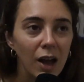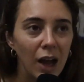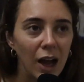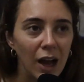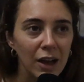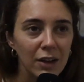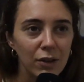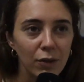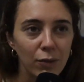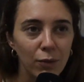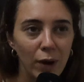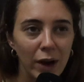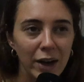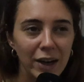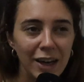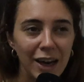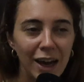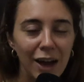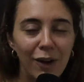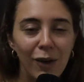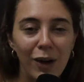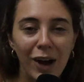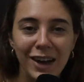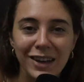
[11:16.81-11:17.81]
As of right
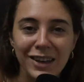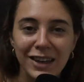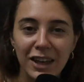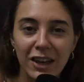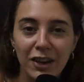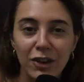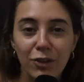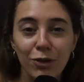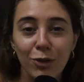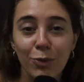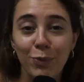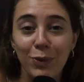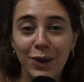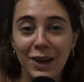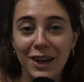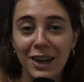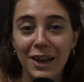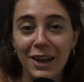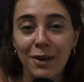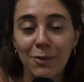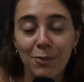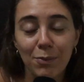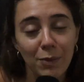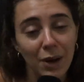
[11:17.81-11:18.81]
now, I need to
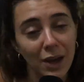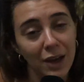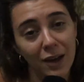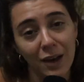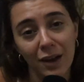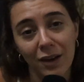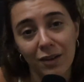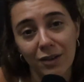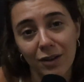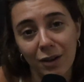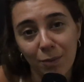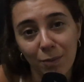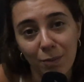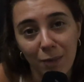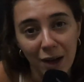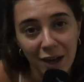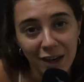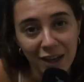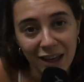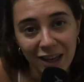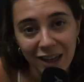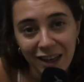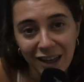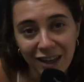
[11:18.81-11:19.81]
be making some
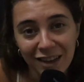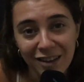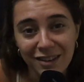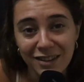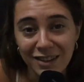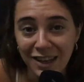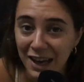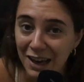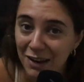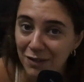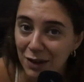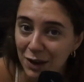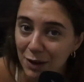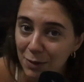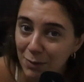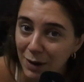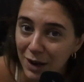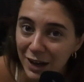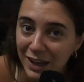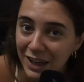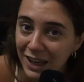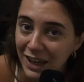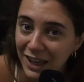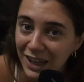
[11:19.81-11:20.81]
money, saving
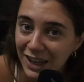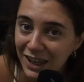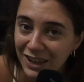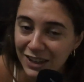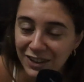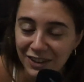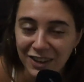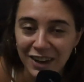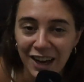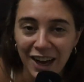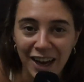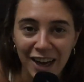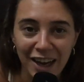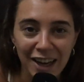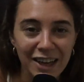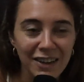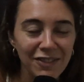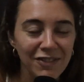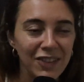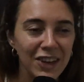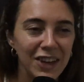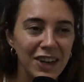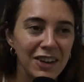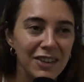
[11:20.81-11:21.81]
money, okay?
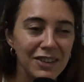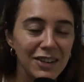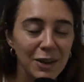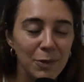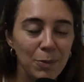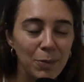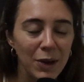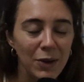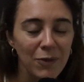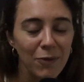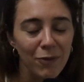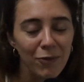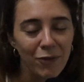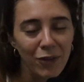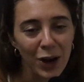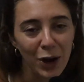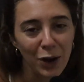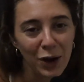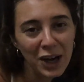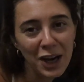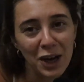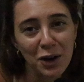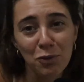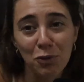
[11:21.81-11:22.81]
Because it'd be
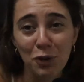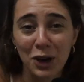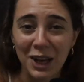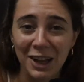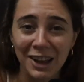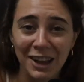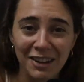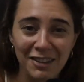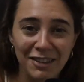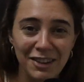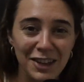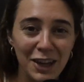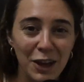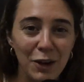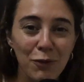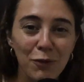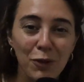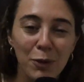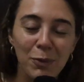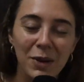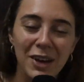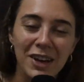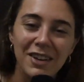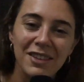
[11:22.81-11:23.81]
very unrealistic
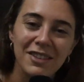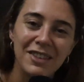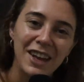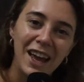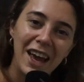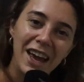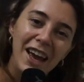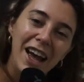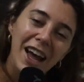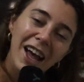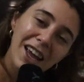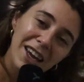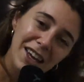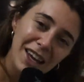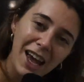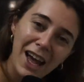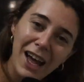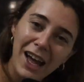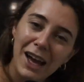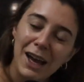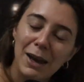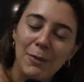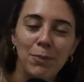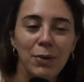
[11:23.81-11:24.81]
for me to say, yeah,
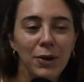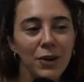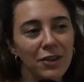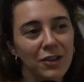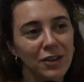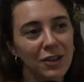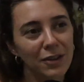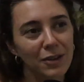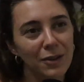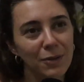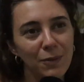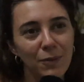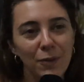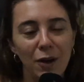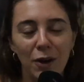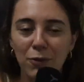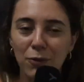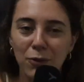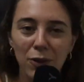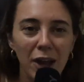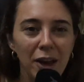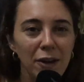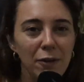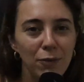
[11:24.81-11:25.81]
I booked a
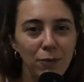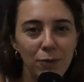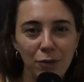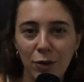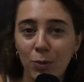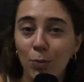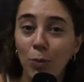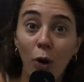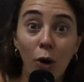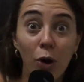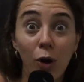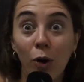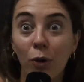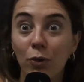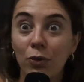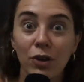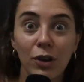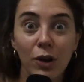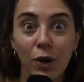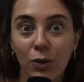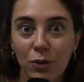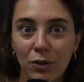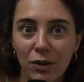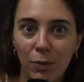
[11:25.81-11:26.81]
flight tomorrow to
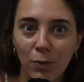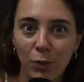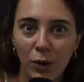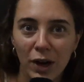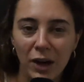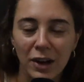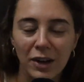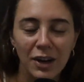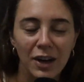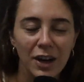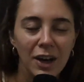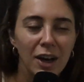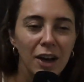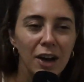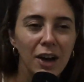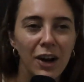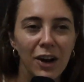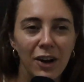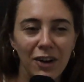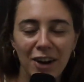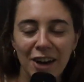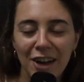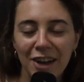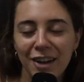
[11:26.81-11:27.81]
go somewhere.
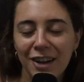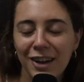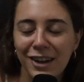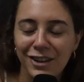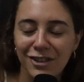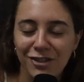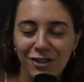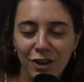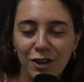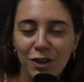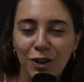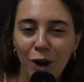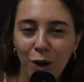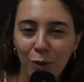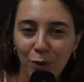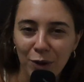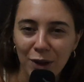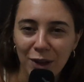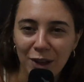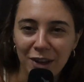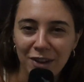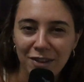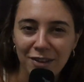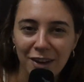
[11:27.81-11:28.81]
All right, it's just not
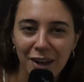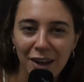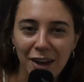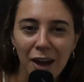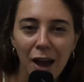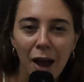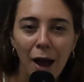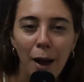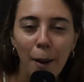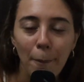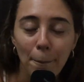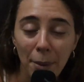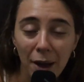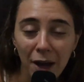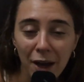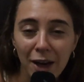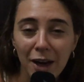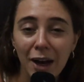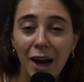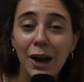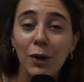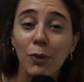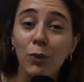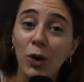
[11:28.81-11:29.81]
realistic.
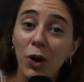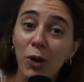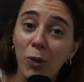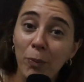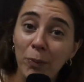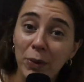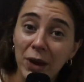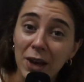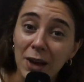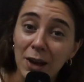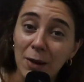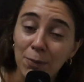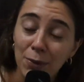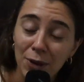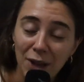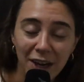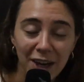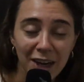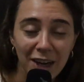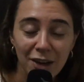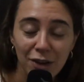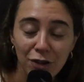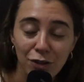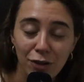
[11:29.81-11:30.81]
But I will be
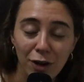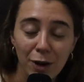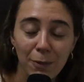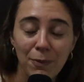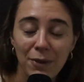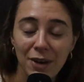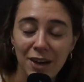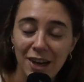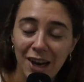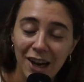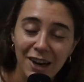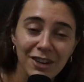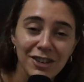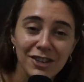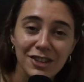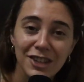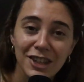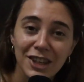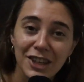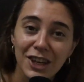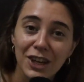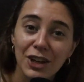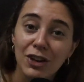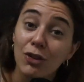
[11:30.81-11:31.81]
planning a trip next
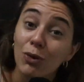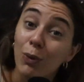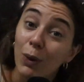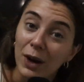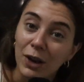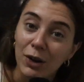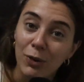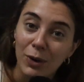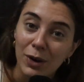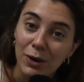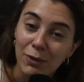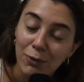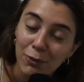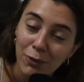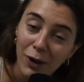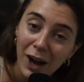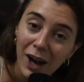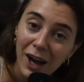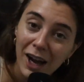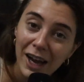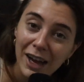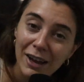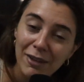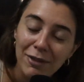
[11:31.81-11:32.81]
year,
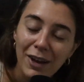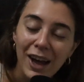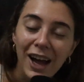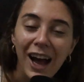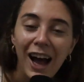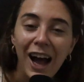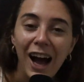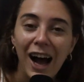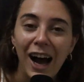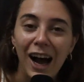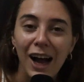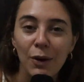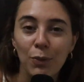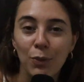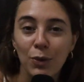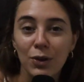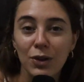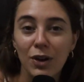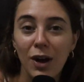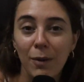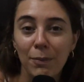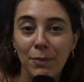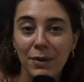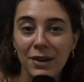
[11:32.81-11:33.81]
2025. I will
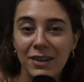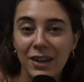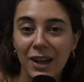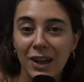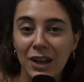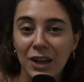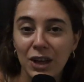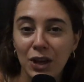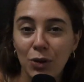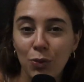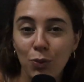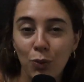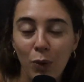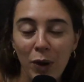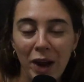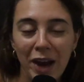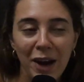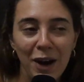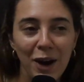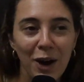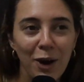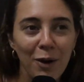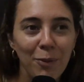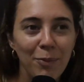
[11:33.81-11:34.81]
not be telling you
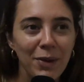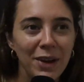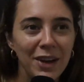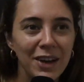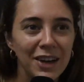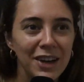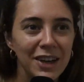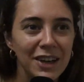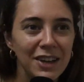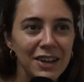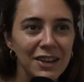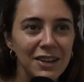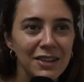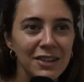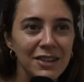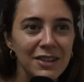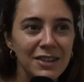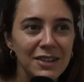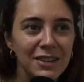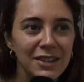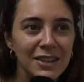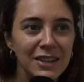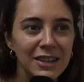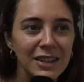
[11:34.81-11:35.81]
where
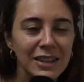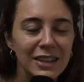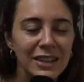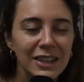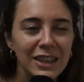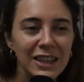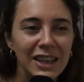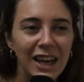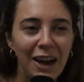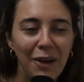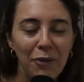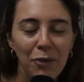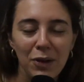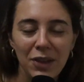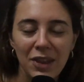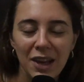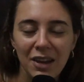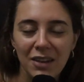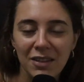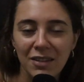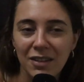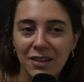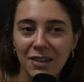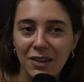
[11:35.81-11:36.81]
because
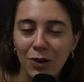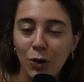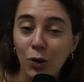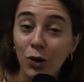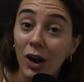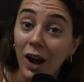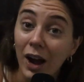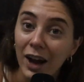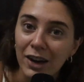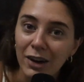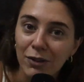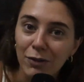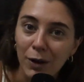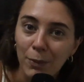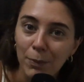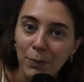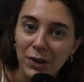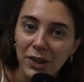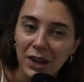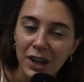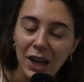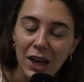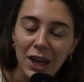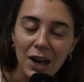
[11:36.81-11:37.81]
everything's still kind of up
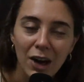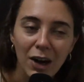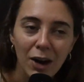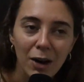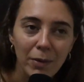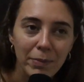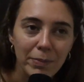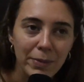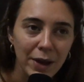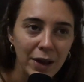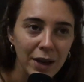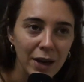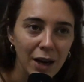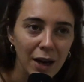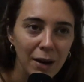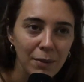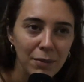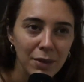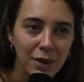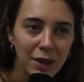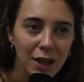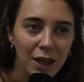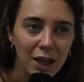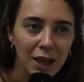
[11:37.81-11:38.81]
in the air, but
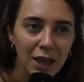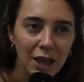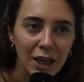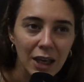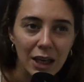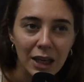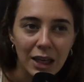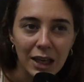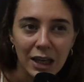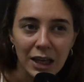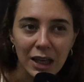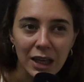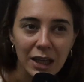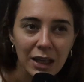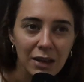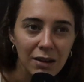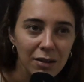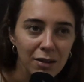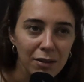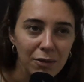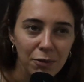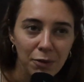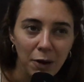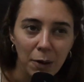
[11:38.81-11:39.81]
I'm
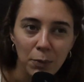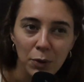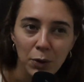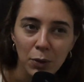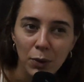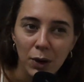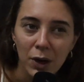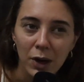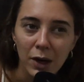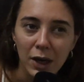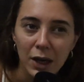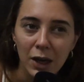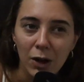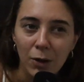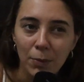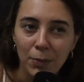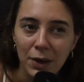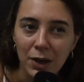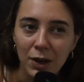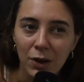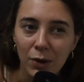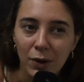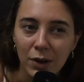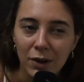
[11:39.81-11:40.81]
thinking February I'll
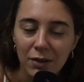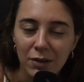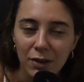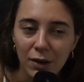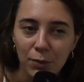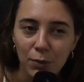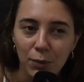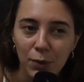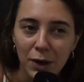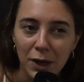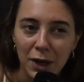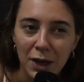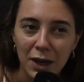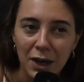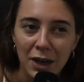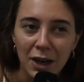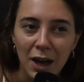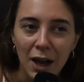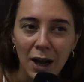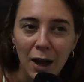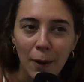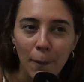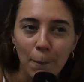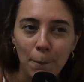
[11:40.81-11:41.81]
be going somewhere,
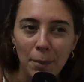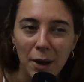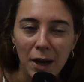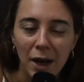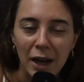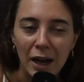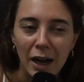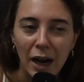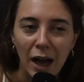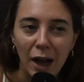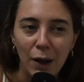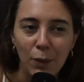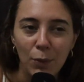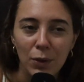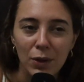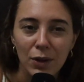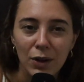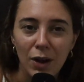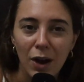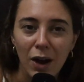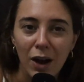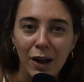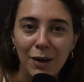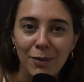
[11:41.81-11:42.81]
but I will
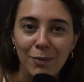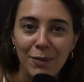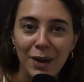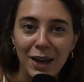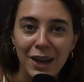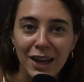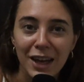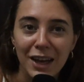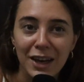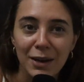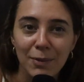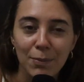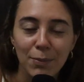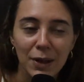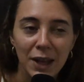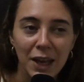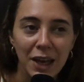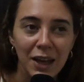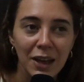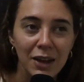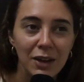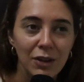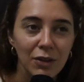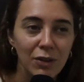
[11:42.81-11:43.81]
not make any
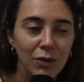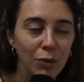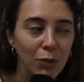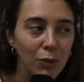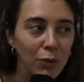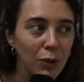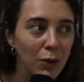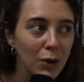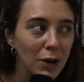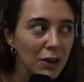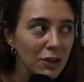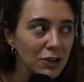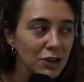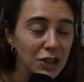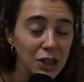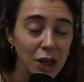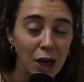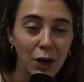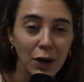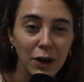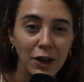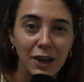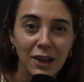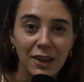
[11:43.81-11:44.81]
plans or
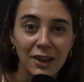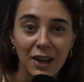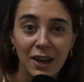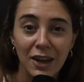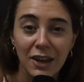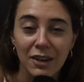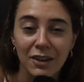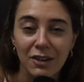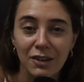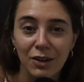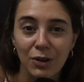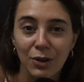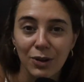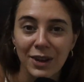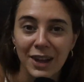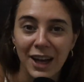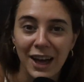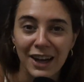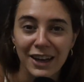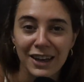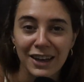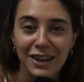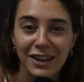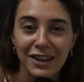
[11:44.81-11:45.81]
share anything until
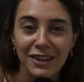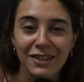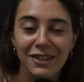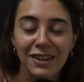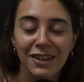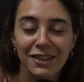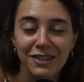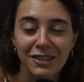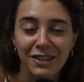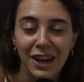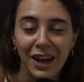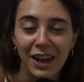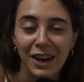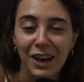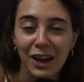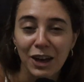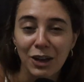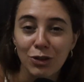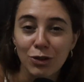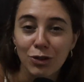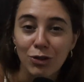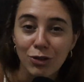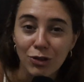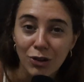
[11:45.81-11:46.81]
that is set
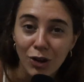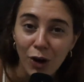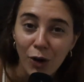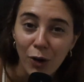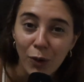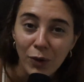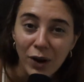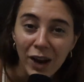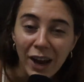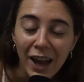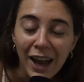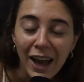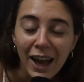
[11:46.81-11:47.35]
in stone.